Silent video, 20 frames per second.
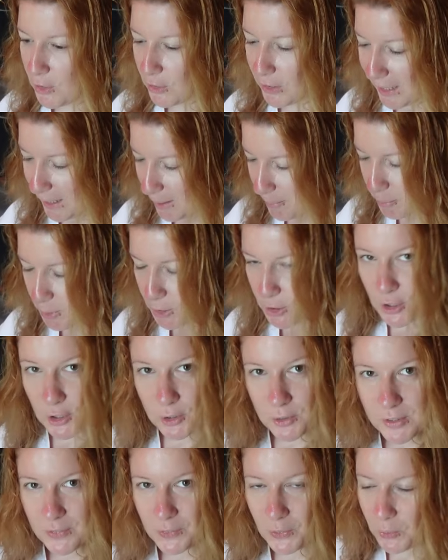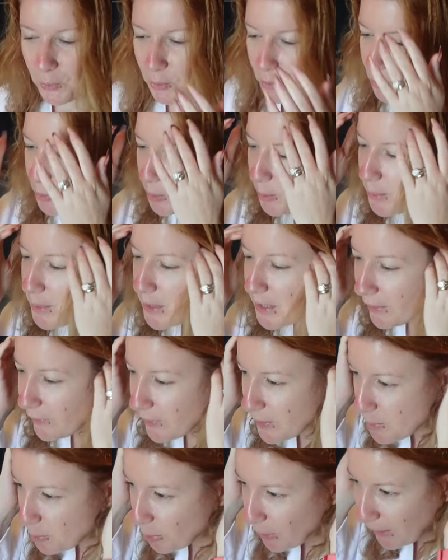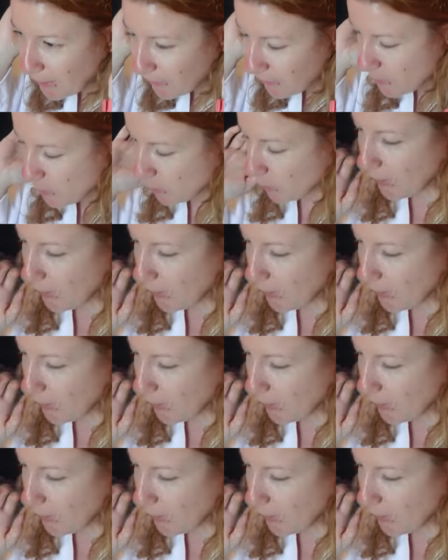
look at our beautiful room service breakfast.